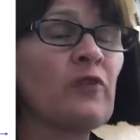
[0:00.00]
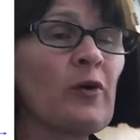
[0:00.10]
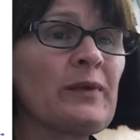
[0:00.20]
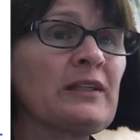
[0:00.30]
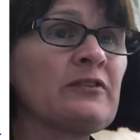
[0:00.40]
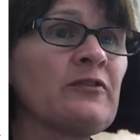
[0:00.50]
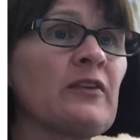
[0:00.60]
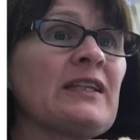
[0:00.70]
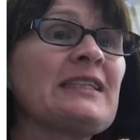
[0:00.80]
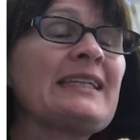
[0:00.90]
a formula
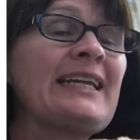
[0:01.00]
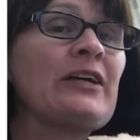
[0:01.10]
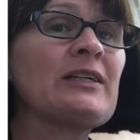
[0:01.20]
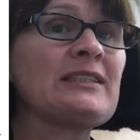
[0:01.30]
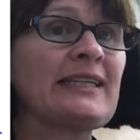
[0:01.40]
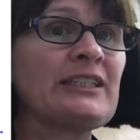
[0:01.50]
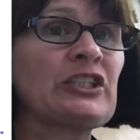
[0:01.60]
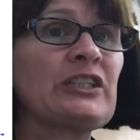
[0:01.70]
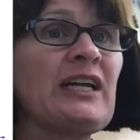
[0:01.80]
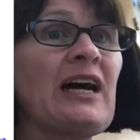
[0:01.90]
for the
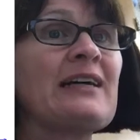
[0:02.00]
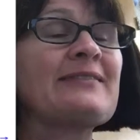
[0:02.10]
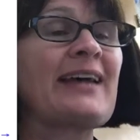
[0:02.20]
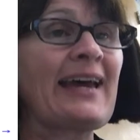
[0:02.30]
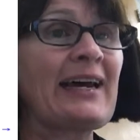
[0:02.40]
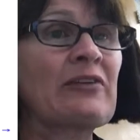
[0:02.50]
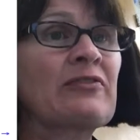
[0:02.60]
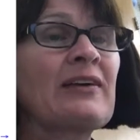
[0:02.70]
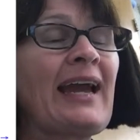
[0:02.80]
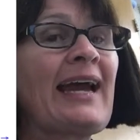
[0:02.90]
linearization of
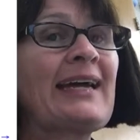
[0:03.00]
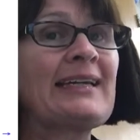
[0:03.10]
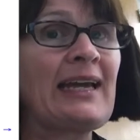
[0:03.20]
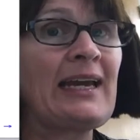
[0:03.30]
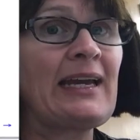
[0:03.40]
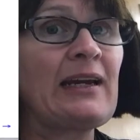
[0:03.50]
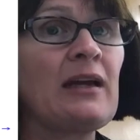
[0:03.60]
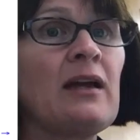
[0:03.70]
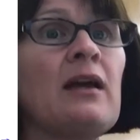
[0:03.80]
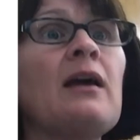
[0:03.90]
f at a.